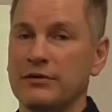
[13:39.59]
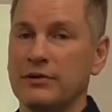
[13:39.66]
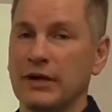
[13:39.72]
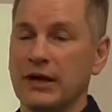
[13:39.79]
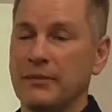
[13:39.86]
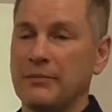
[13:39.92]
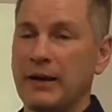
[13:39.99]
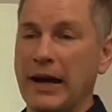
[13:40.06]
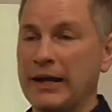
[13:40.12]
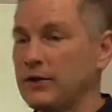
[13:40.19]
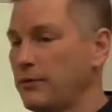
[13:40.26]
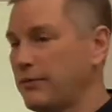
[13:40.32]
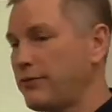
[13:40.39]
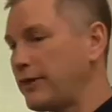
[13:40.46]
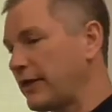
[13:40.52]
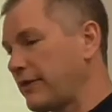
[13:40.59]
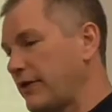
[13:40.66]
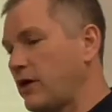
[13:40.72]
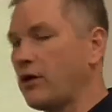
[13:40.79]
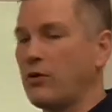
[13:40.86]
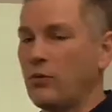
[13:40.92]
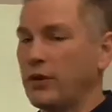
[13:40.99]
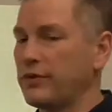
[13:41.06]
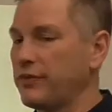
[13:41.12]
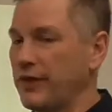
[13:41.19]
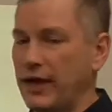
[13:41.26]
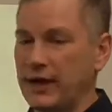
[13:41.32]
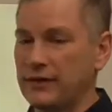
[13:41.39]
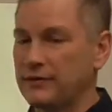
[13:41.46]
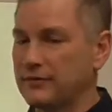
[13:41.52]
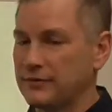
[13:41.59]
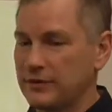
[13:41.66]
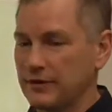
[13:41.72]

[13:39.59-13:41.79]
I don't think they all want that.